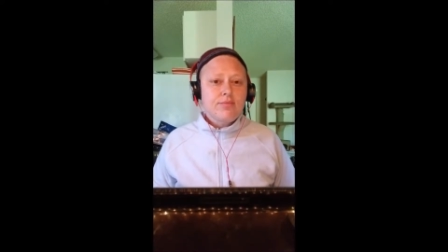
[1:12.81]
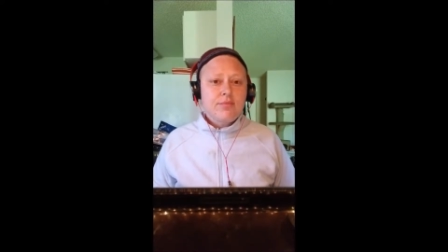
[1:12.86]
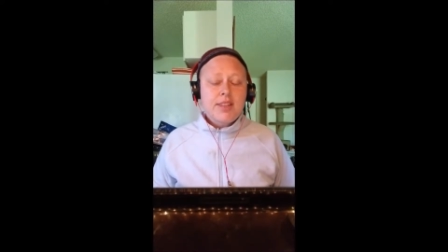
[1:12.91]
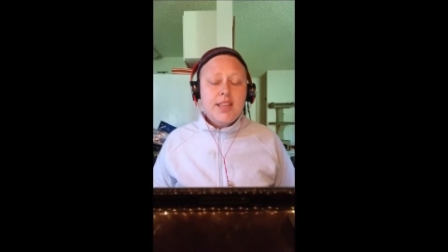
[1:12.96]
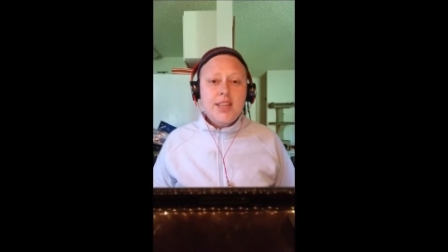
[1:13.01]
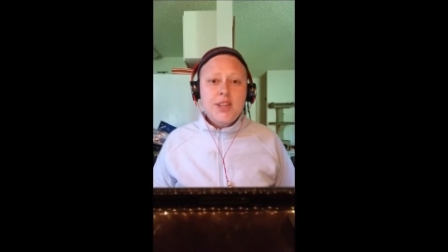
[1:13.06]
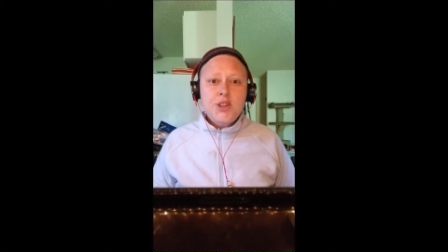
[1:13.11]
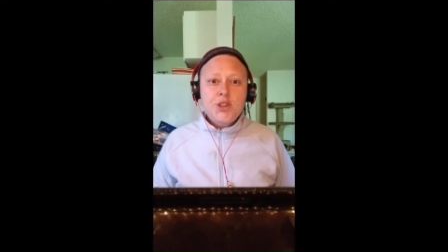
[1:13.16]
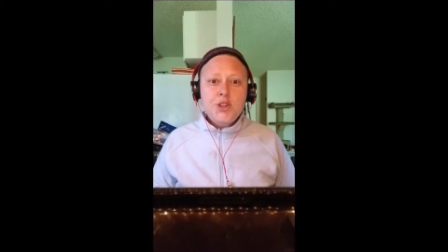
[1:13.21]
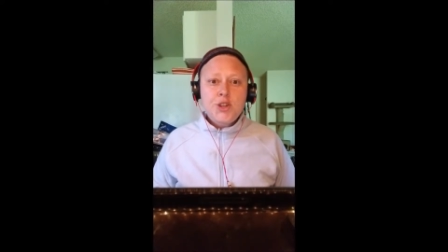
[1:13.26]

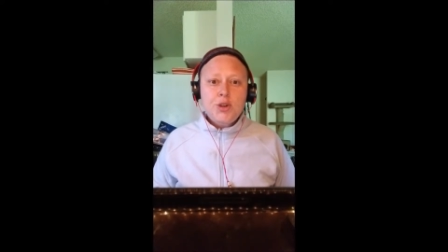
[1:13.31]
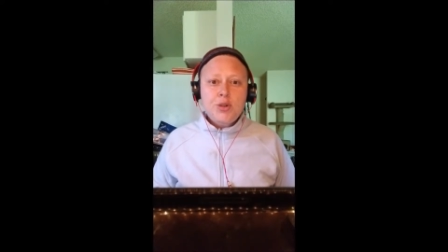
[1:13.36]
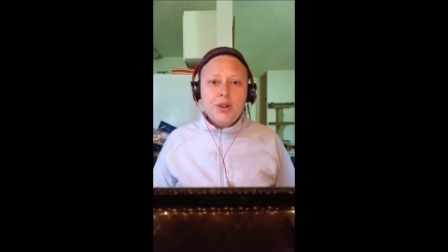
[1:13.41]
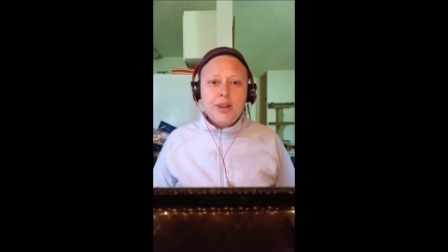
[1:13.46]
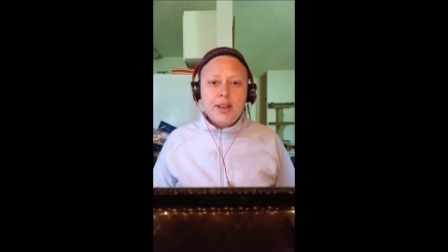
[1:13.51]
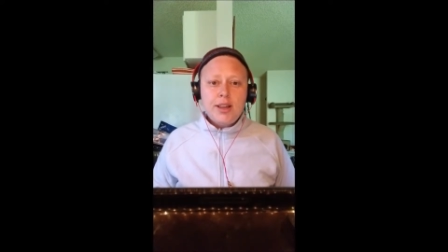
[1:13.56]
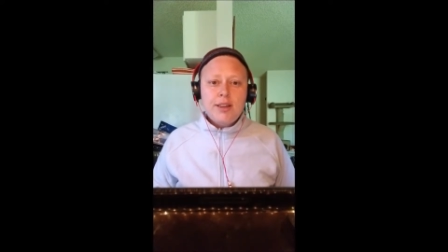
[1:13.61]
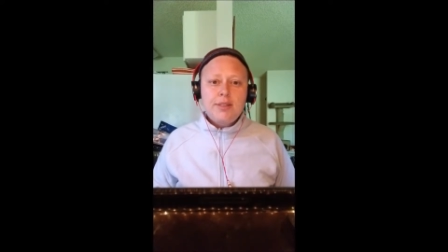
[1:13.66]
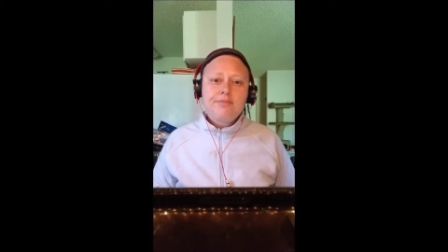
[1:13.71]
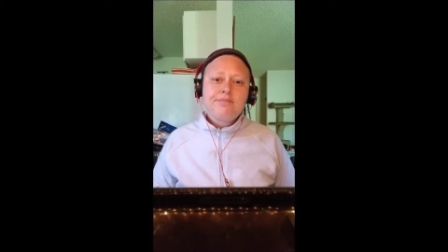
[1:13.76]

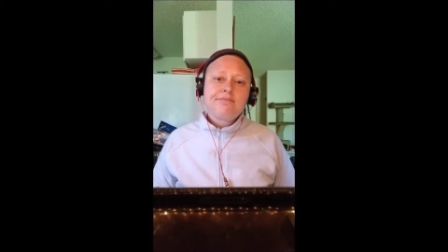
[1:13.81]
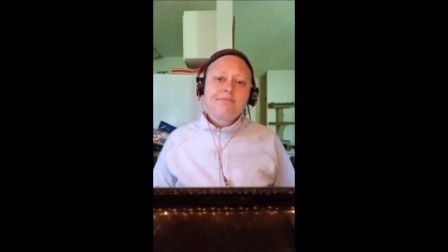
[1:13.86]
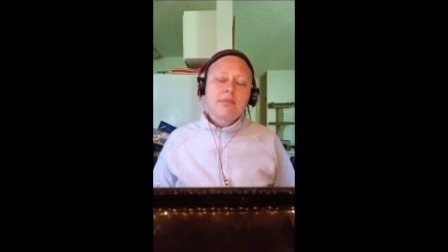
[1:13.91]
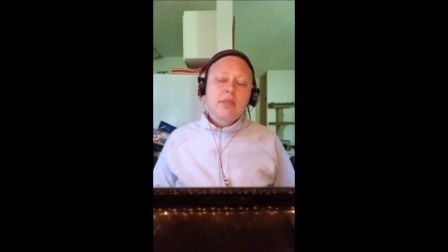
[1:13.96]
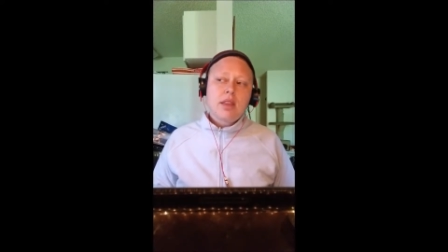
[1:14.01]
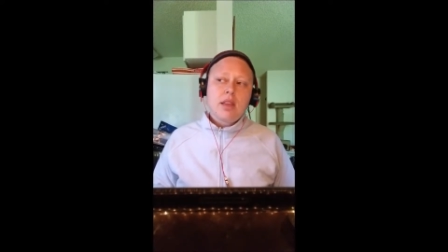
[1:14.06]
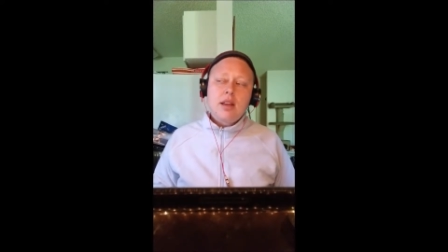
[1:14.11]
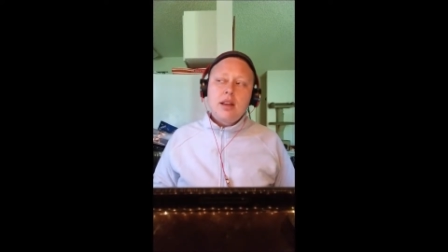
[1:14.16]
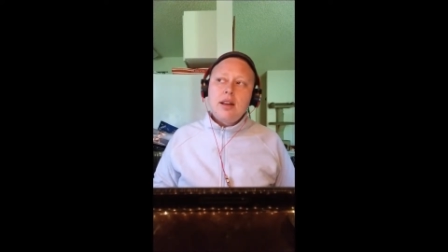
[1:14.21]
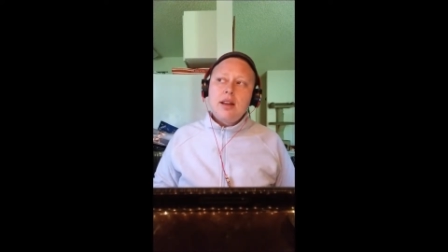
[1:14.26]
injury
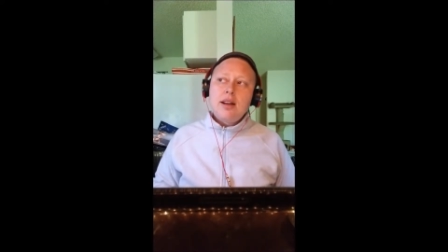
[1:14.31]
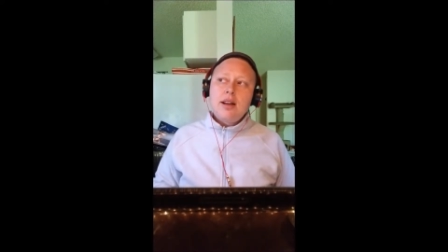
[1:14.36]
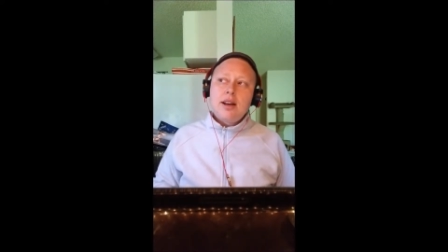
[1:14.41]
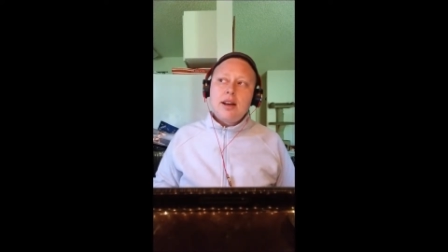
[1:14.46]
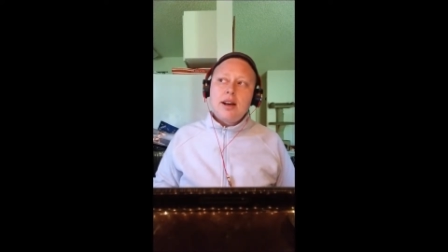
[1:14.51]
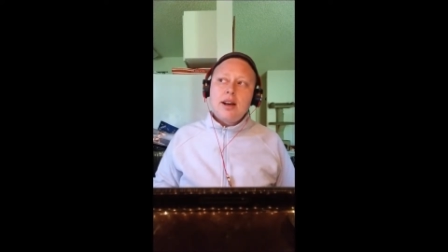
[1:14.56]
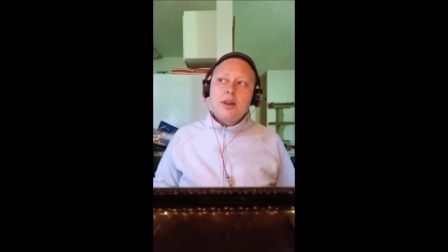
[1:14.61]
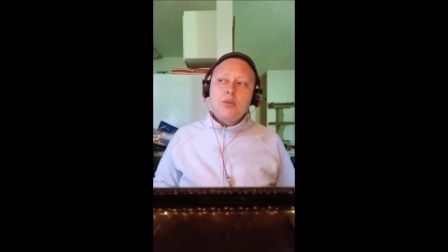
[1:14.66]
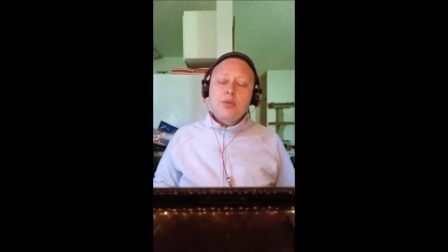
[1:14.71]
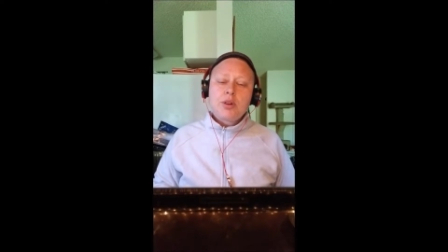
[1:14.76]

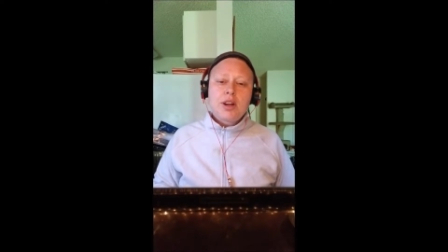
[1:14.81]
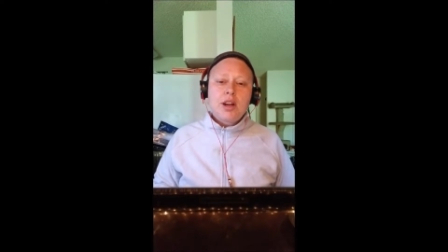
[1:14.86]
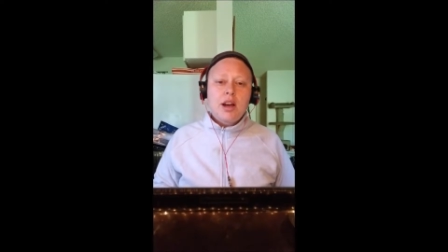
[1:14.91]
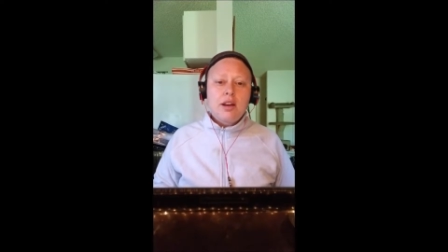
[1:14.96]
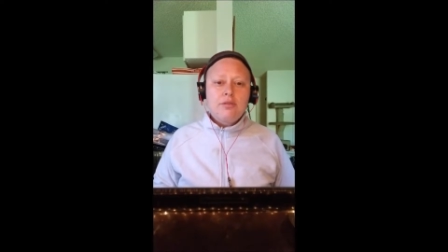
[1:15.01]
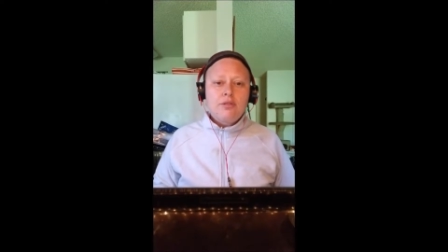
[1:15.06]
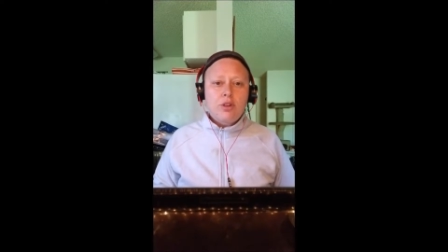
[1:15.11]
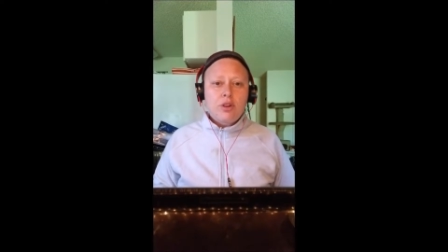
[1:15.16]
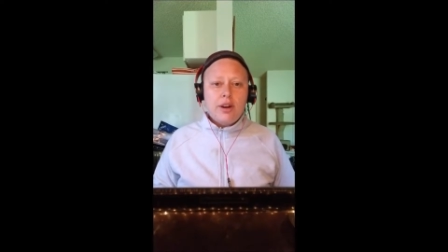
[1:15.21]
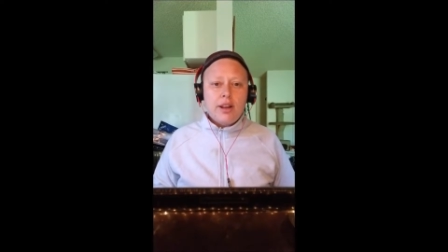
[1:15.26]

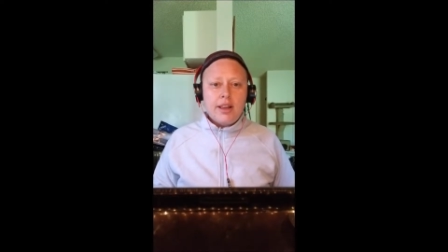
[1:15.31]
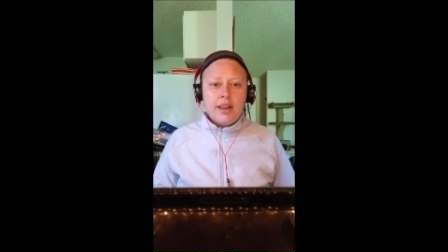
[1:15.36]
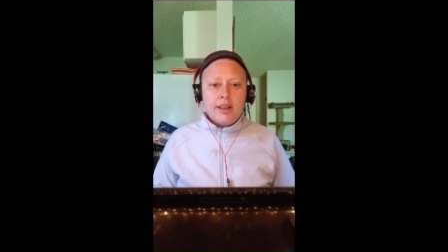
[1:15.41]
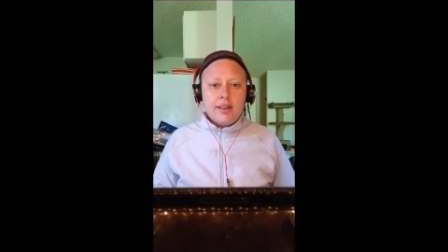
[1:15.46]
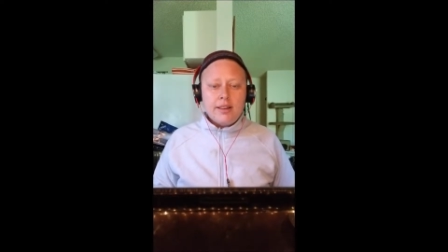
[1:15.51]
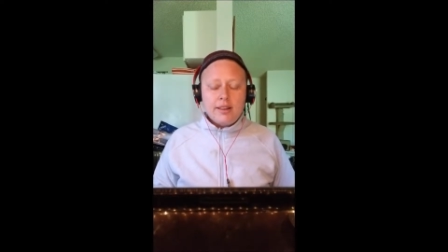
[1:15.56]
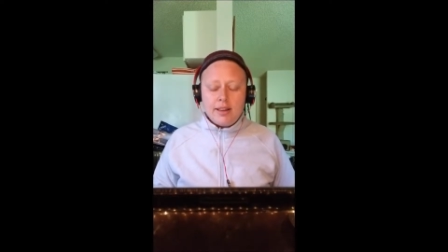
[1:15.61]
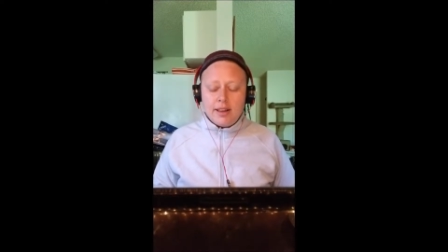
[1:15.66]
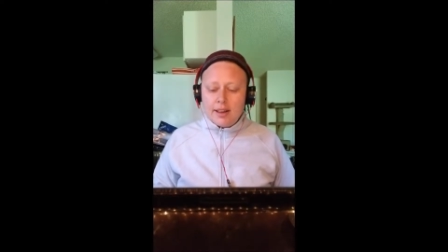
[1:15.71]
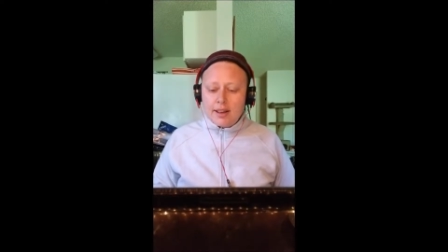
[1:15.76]

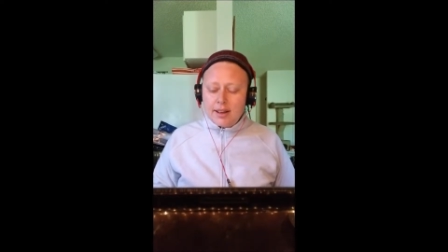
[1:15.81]
recovery,